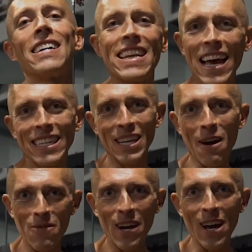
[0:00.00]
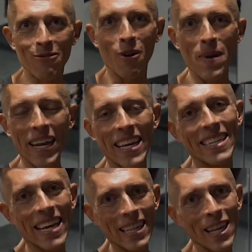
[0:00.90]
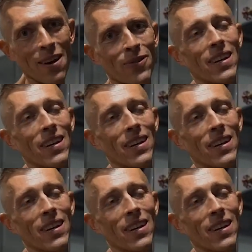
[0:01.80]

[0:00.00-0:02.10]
Next up, we got the Romanian deadlift.